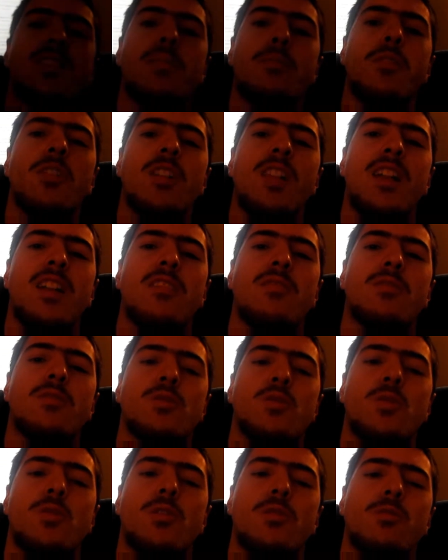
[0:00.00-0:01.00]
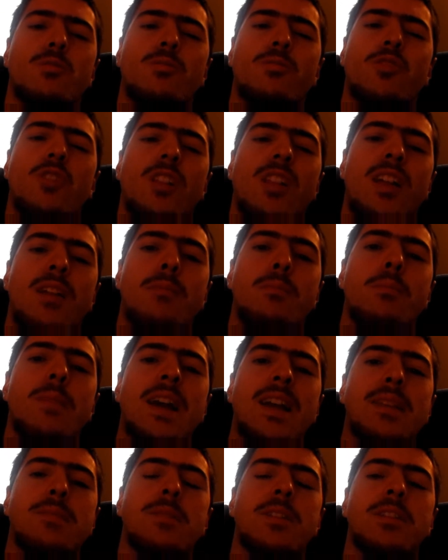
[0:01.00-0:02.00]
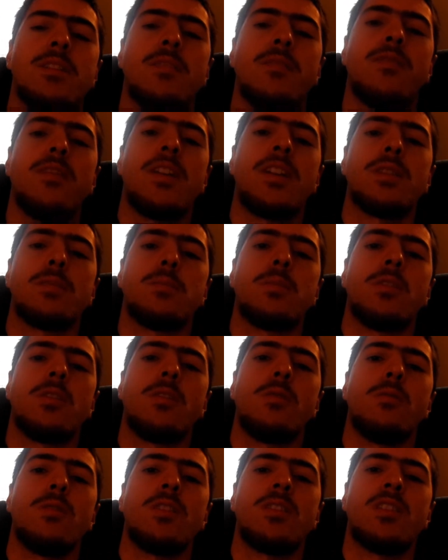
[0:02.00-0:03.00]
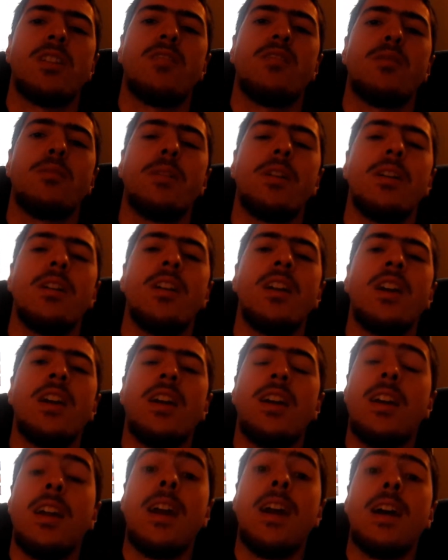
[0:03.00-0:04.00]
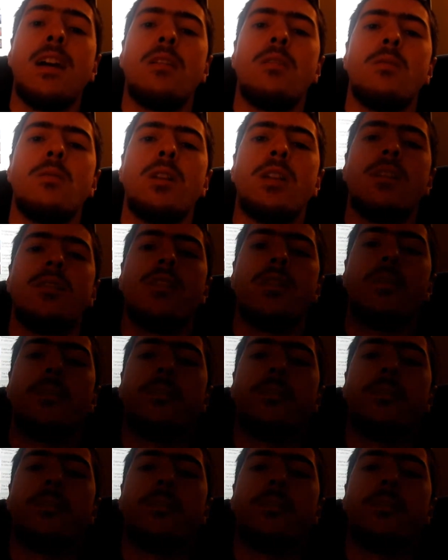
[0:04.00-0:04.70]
more like sort of for like MySpace or Facebook or whichever. But yeah, whatever.